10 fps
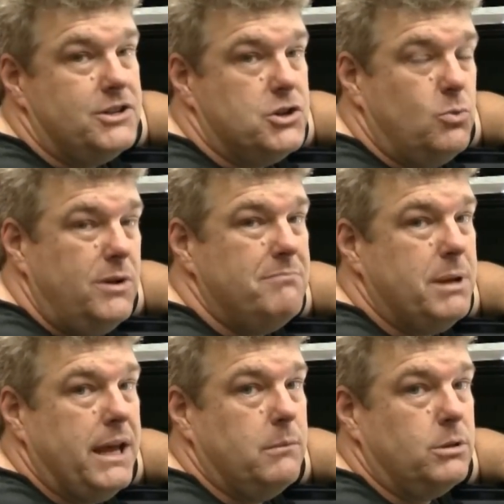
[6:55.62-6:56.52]
that you wouldn't
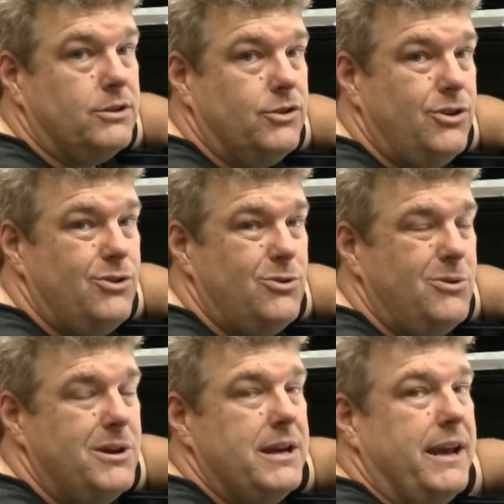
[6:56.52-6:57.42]
be able to
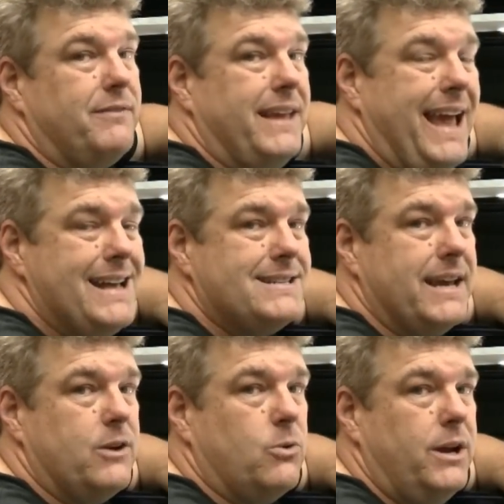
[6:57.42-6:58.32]
do if the gas
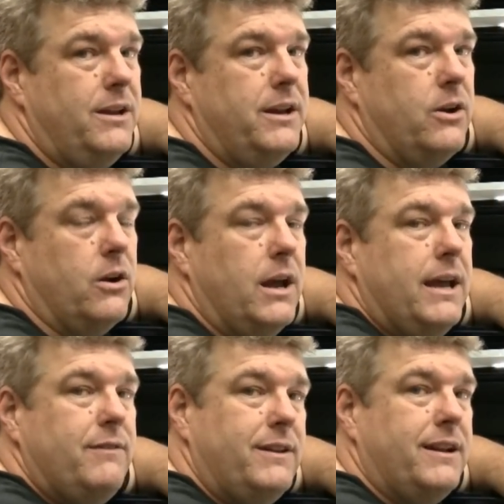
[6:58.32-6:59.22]
tank were in here.
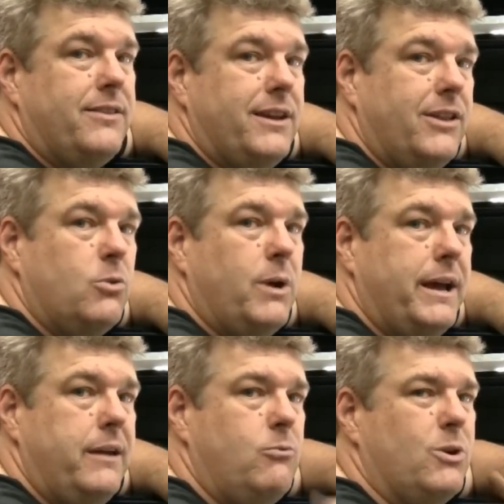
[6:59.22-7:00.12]
If you did it the other
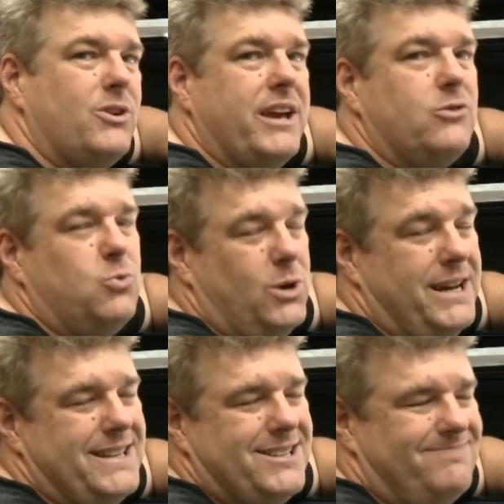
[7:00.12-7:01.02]
way, well, guess
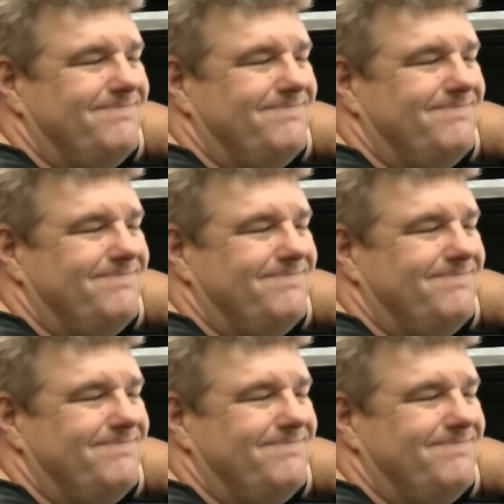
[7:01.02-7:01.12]
what?